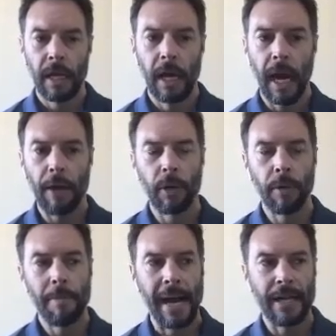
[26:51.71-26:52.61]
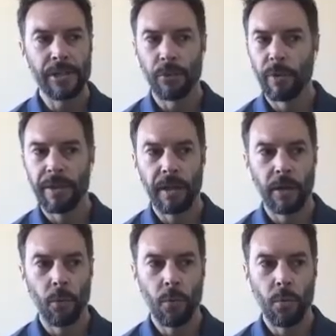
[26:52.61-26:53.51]
I would imagine
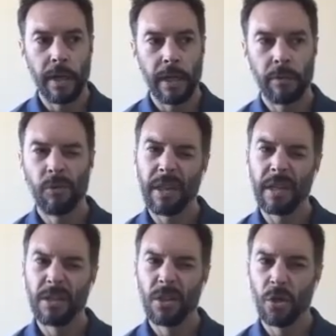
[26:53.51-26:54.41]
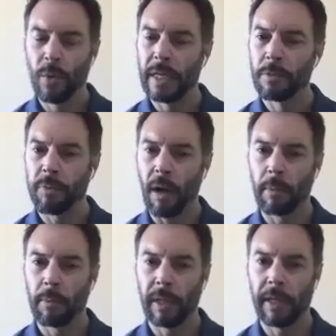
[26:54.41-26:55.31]
within 2 weeks,
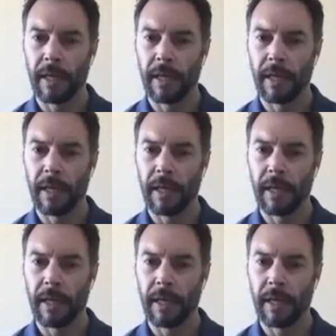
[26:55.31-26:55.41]
probably.